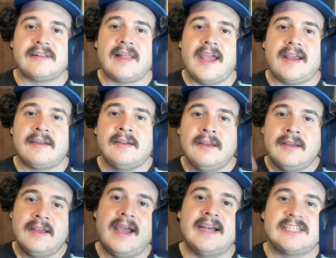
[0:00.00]
like
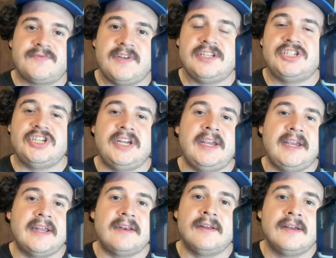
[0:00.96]

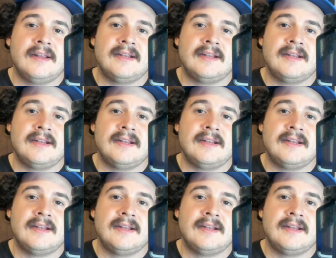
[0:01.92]
SVG and